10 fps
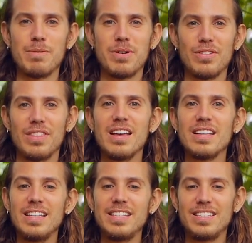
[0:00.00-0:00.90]
about
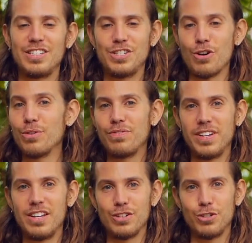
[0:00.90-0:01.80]
this short
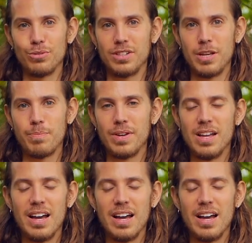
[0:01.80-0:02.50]
video, short clip.